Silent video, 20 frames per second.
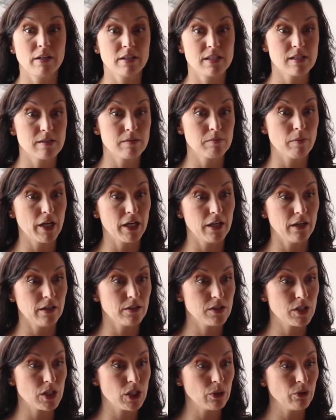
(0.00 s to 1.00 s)
it's
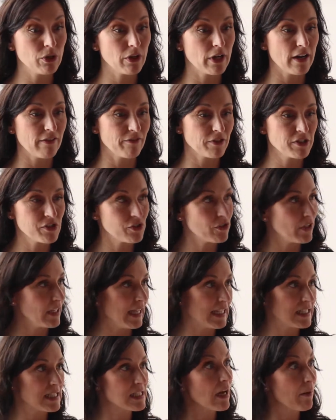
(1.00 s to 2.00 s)
my 2-year
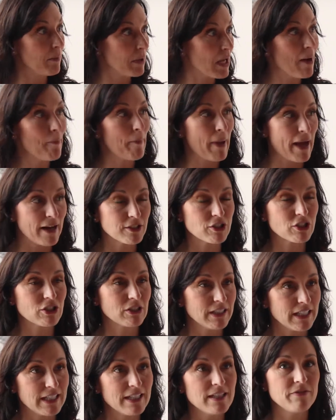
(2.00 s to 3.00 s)
anniversary that's coming up
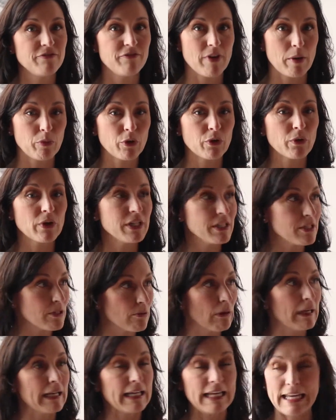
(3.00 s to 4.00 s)
actually. February
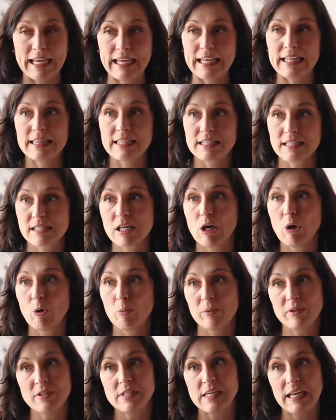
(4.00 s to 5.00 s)
28th is the
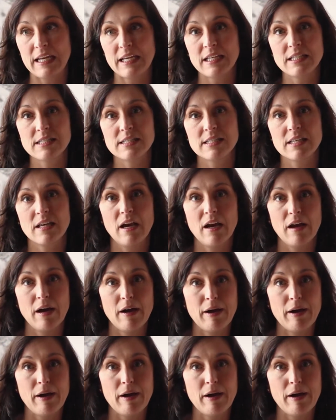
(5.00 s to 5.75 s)
open date.